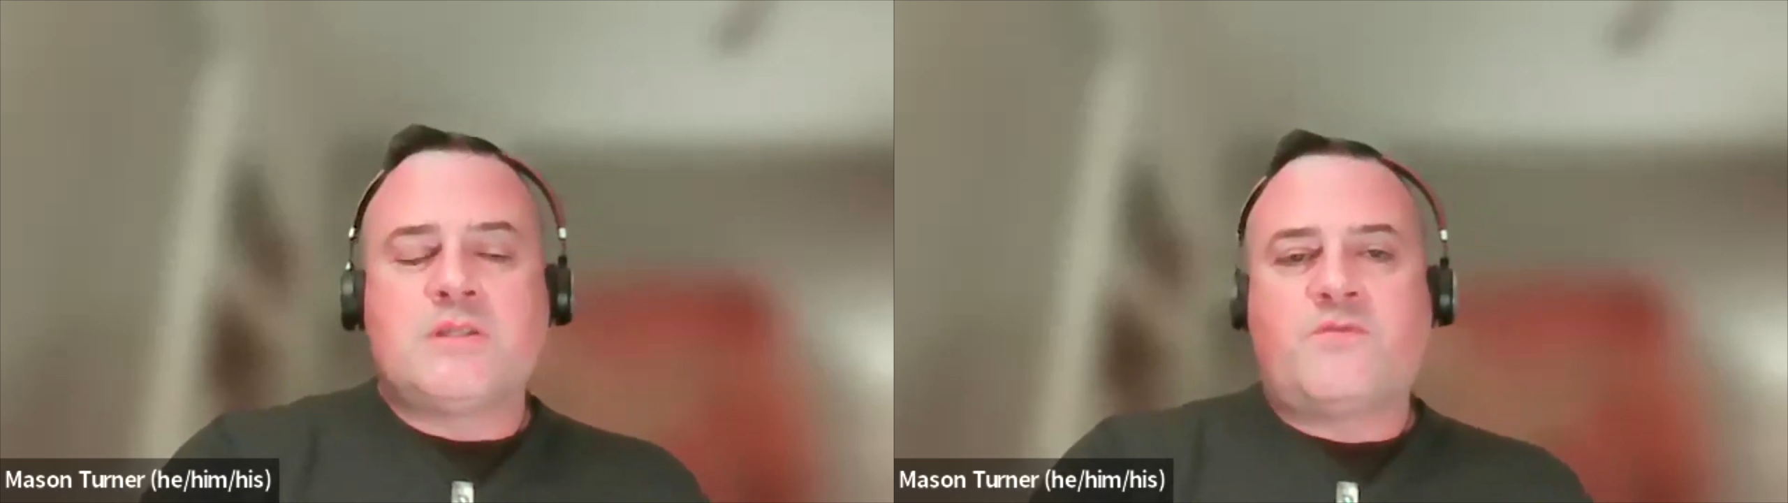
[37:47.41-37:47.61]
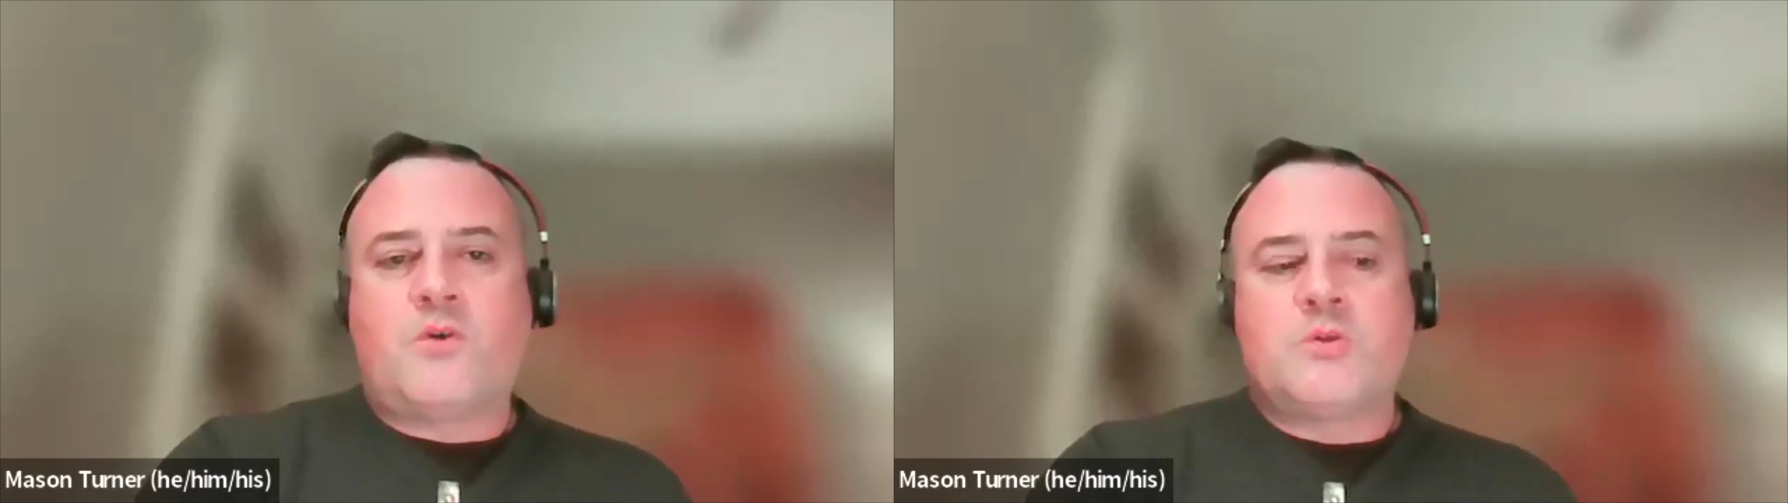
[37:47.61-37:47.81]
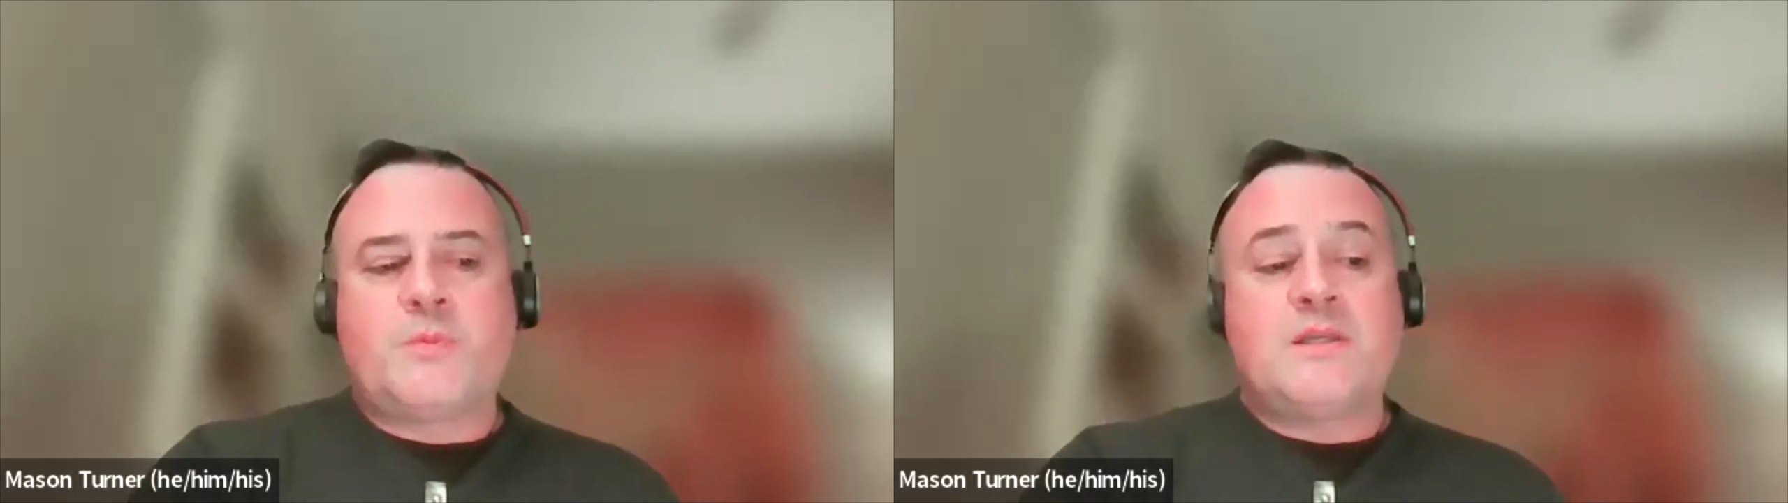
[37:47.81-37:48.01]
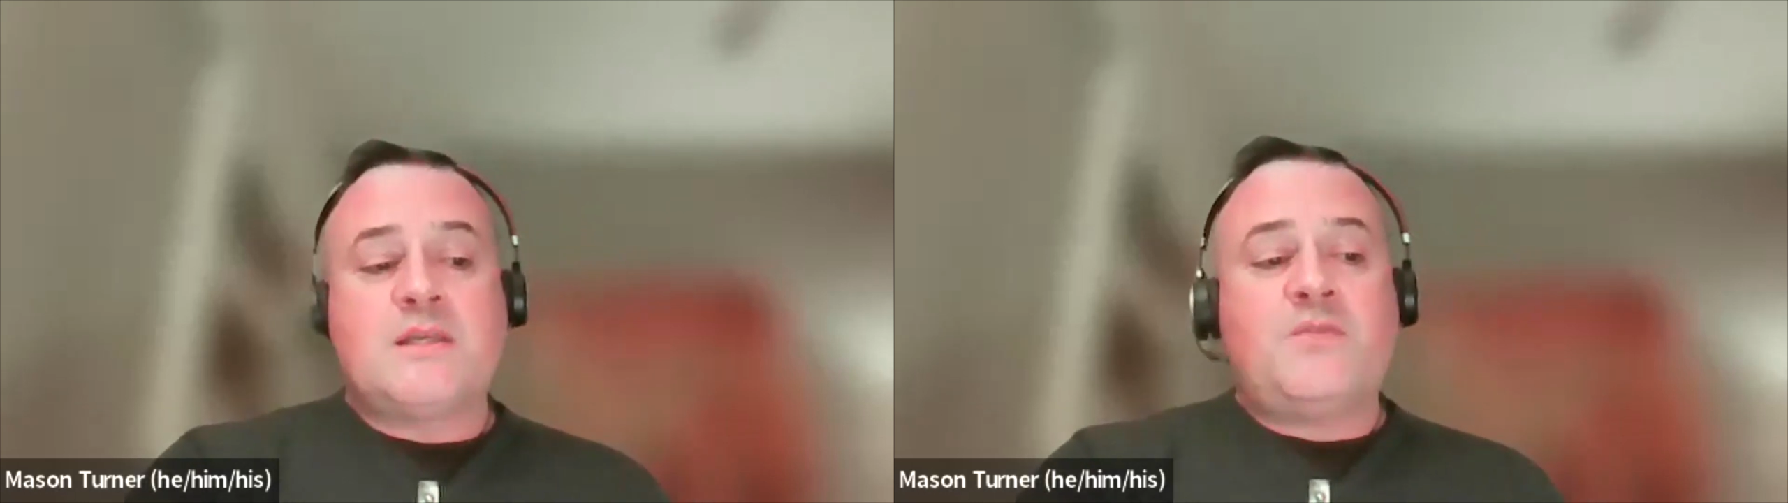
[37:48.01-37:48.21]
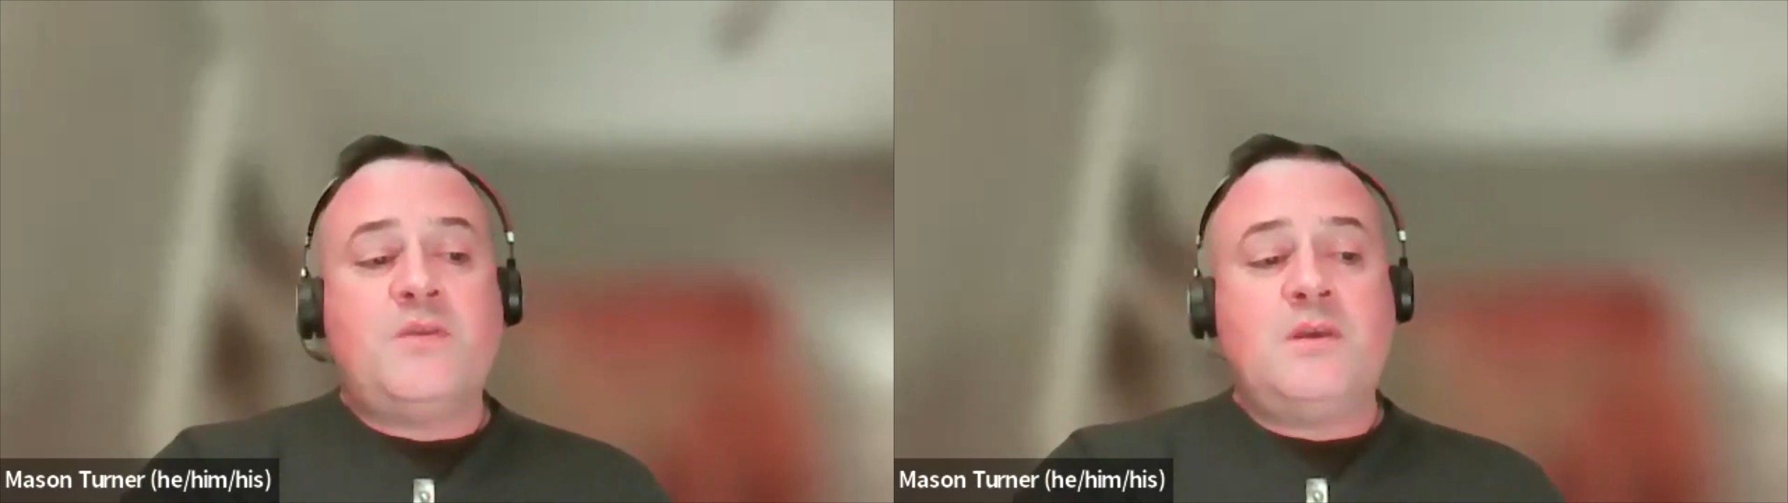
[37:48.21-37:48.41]
first, because
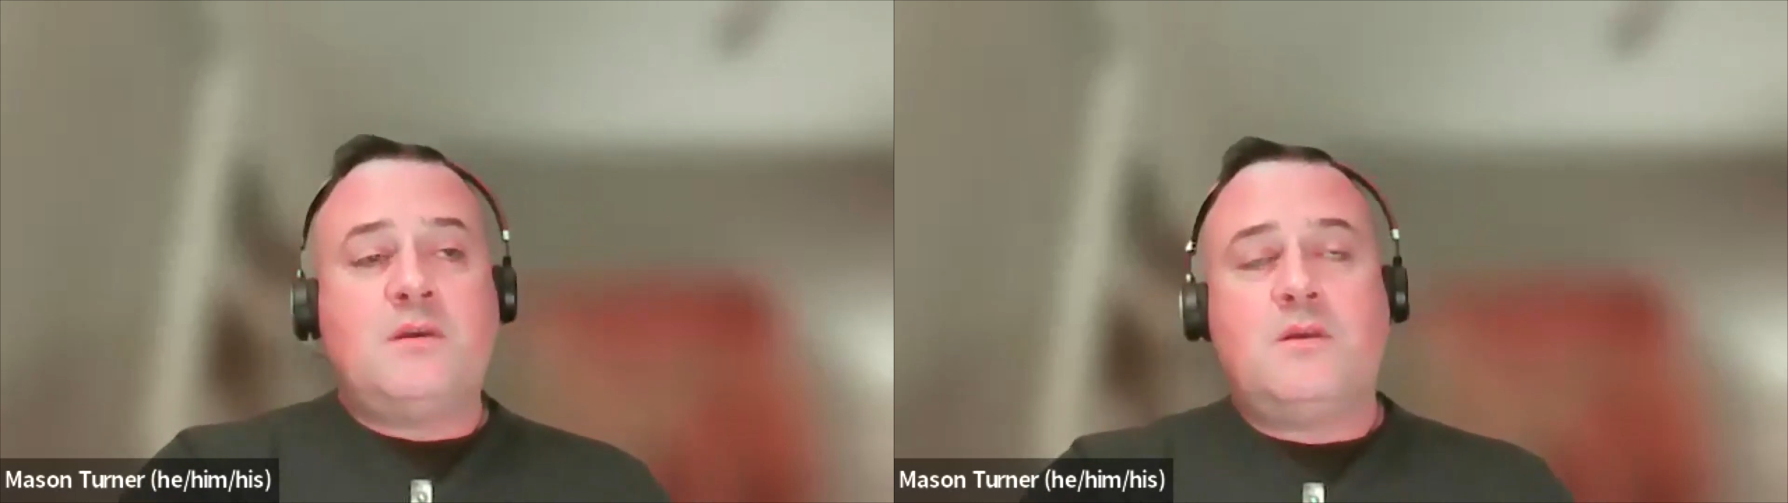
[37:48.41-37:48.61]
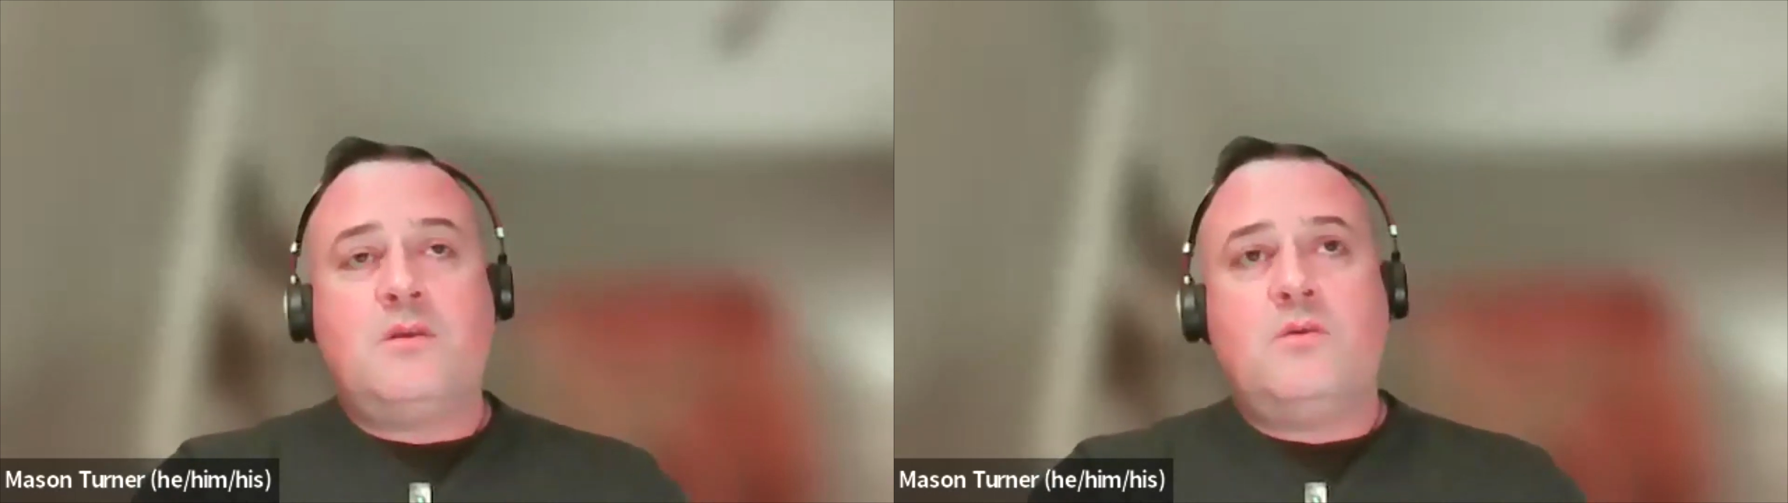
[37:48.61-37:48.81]
I think